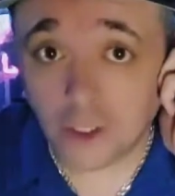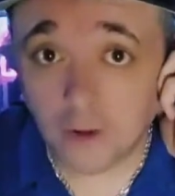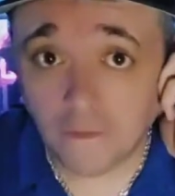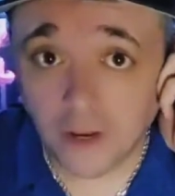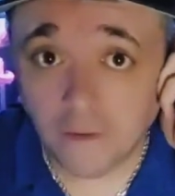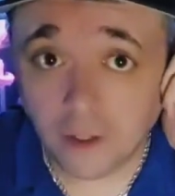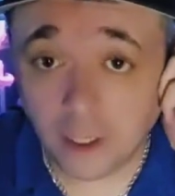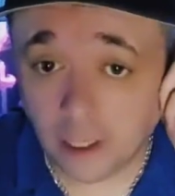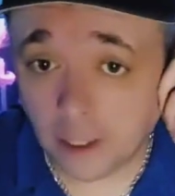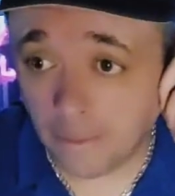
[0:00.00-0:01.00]
favor.
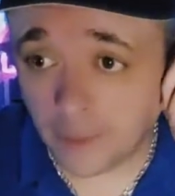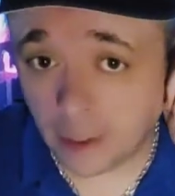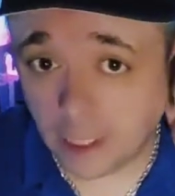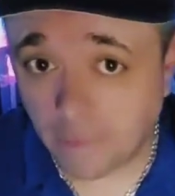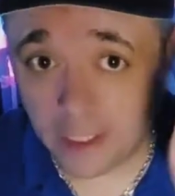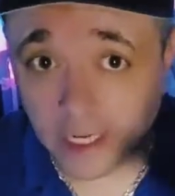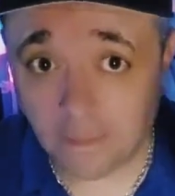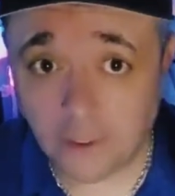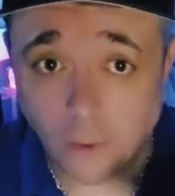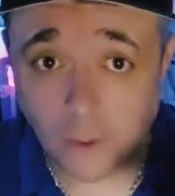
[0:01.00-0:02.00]
Keep the taps
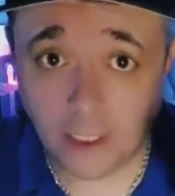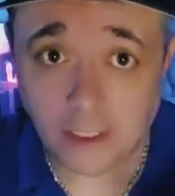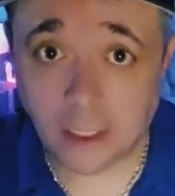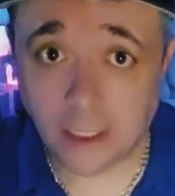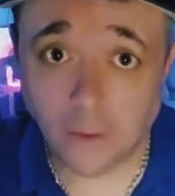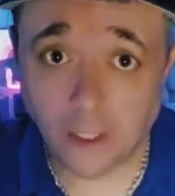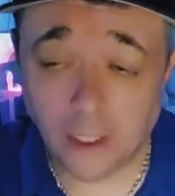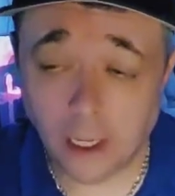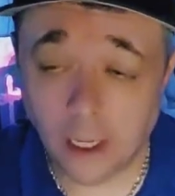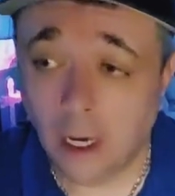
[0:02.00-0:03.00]
going until I quit.
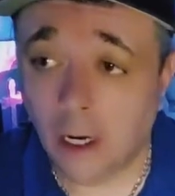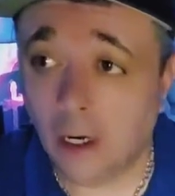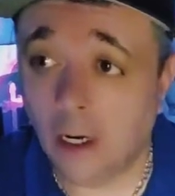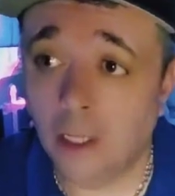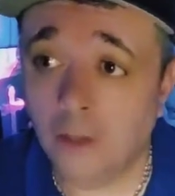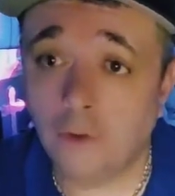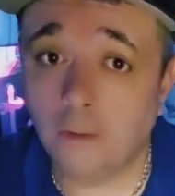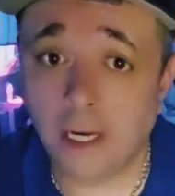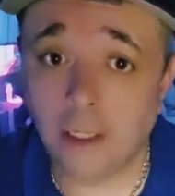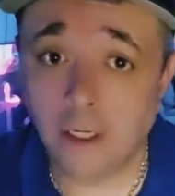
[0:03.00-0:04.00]
Another reminder
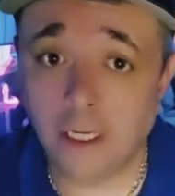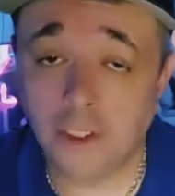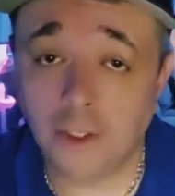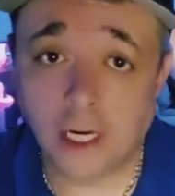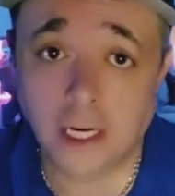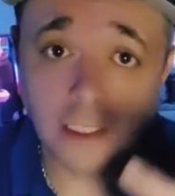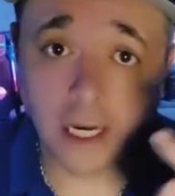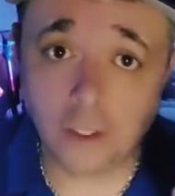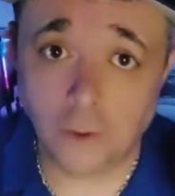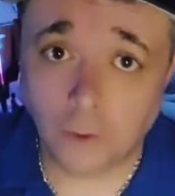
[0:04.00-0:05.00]
is, you guys, I
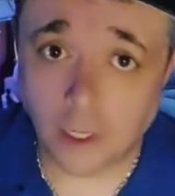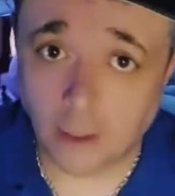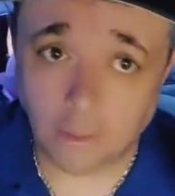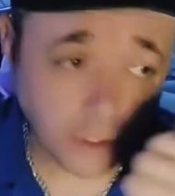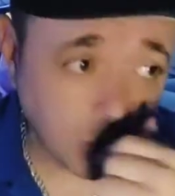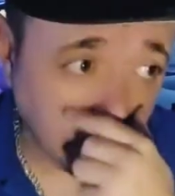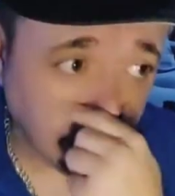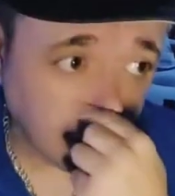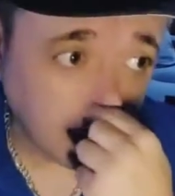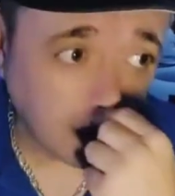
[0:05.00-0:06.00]
do, so on
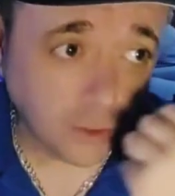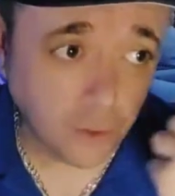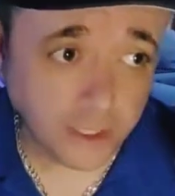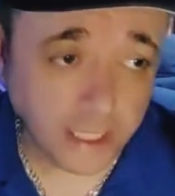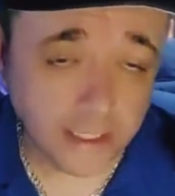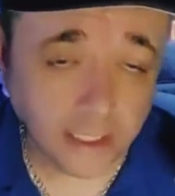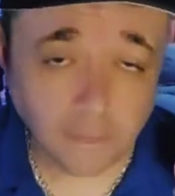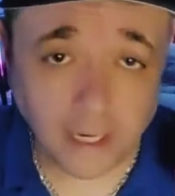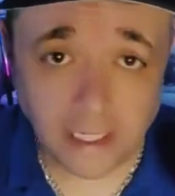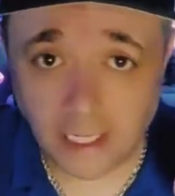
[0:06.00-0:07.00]
Tuesdays is my
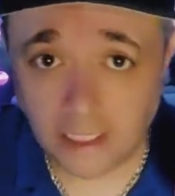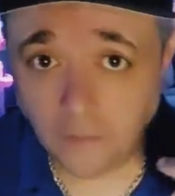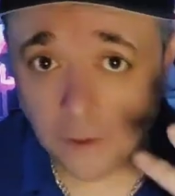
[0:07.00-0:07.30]
days for the